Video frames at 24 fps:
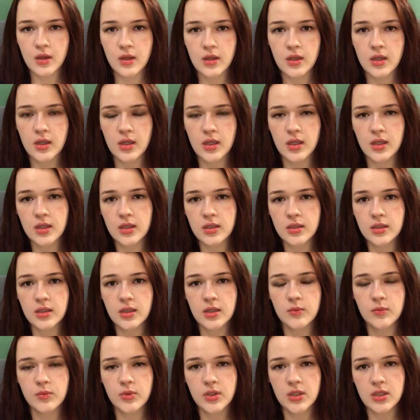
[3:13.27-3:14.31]
It
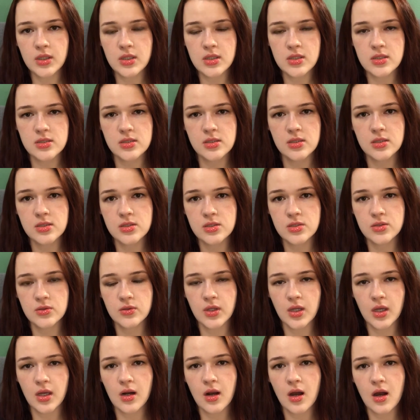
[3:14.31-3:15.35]
can be easy to
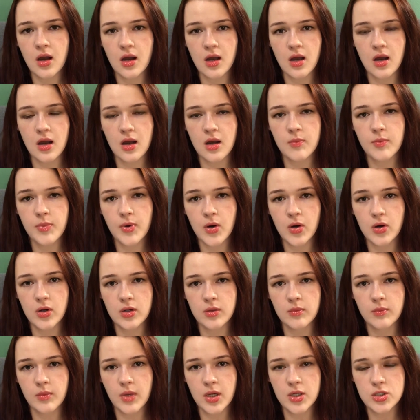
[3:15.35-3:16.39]
get hung up
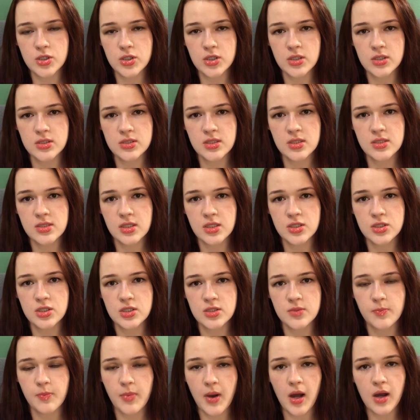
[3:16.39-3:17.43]
on measures such as
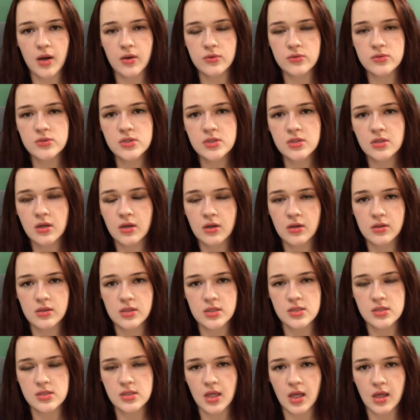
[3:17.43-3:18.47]
pounds on a
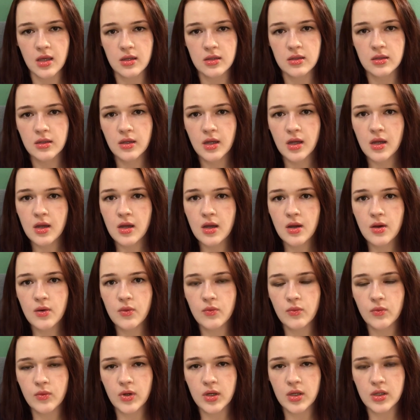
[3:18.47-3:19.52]
scale
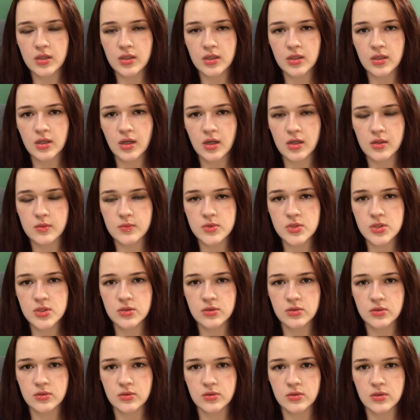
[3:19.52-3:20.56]
when it comes
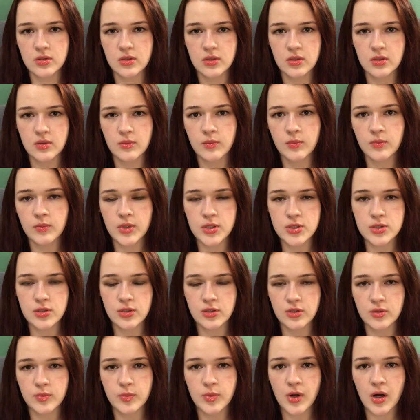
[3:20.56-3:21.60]
to measuring
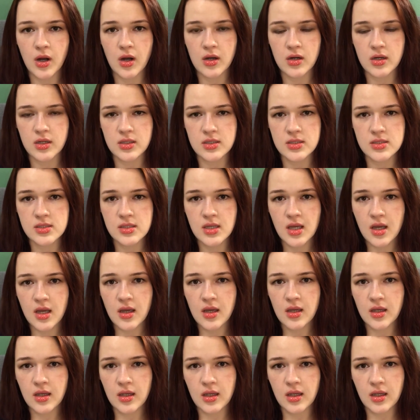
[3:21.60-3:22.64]
your progress.
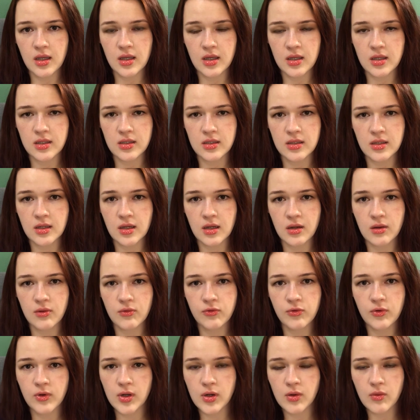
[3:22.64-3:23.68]
And
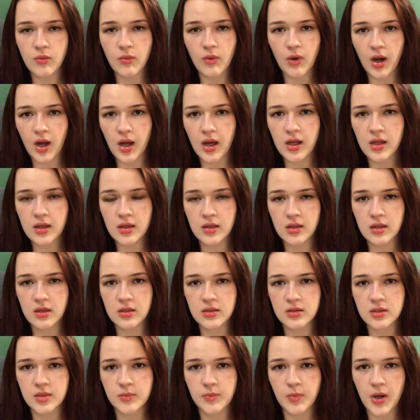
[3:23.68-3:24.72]
for a while,
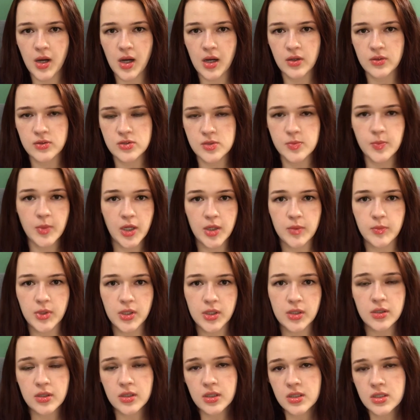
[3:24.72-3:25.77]
the pounds might be a
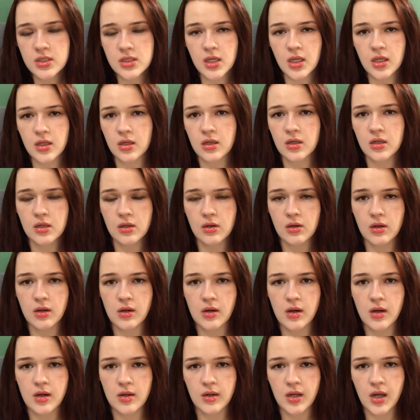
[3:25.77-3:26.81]
good indicator.
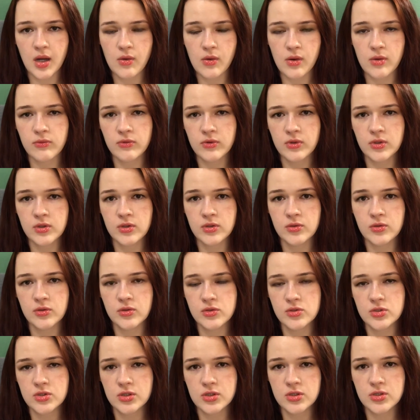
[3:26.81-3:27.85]
However, you
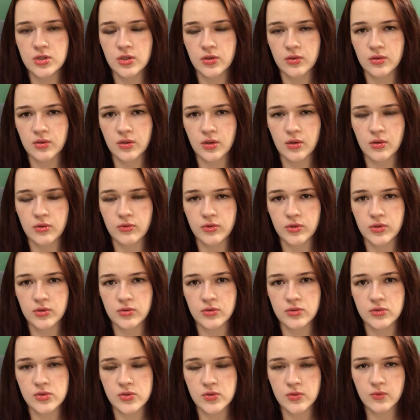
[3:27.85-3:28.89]
usually don't know if you're
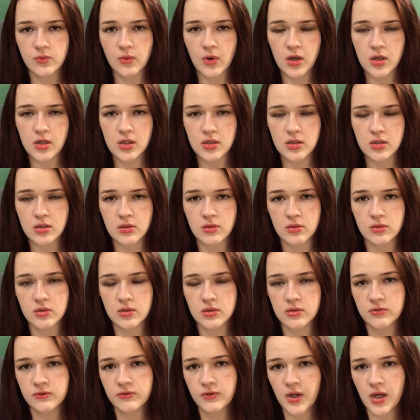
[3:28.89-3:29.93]
losing water
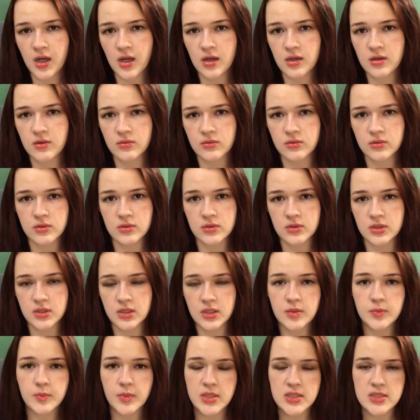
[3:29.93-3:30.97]
or fat or
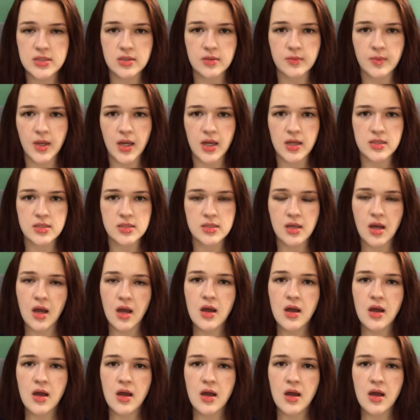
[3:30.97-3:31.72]
lean muscle mass.